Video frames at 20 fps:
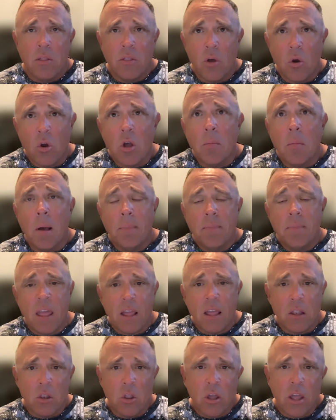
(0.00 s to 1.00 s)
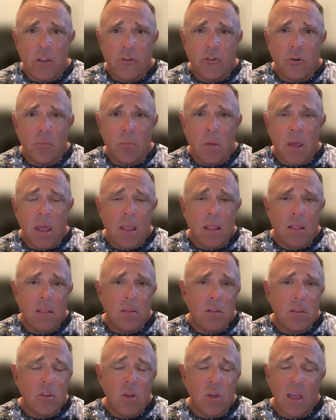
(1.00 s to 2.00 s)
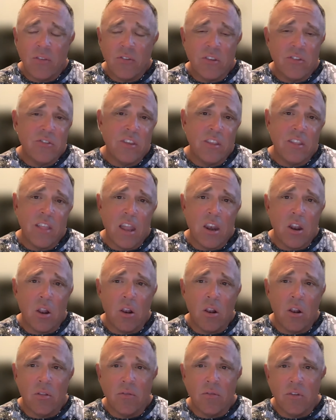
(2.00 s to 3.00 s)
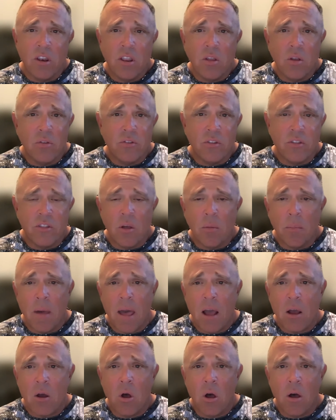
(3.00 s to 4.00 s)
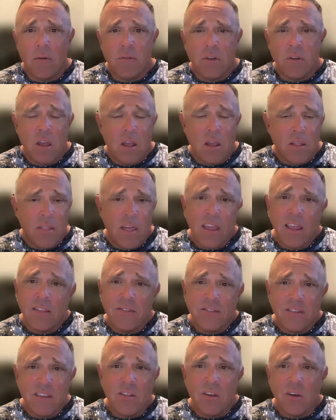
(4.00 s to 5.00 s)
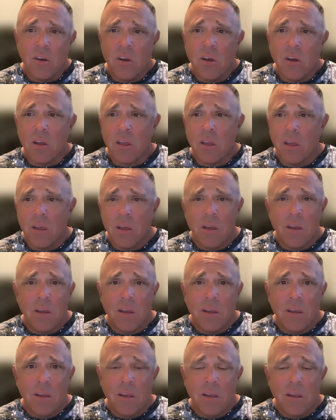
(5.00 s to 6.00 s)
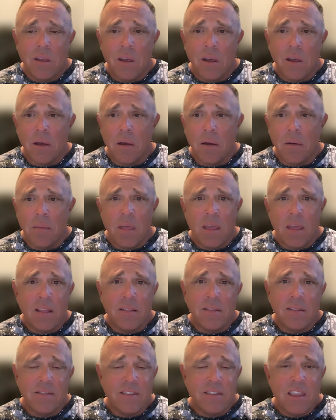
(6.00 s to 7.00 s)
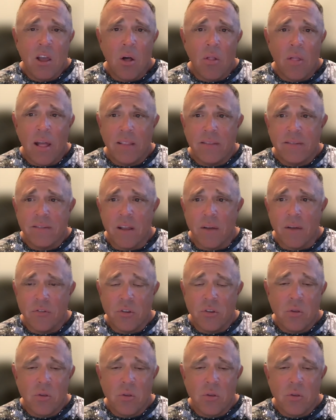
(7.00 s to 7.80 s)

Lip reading: They'll come up, take a look at your bait, and you guys can see that in all the videos, and they'll back off. They can see the hook. They can see all that stuff.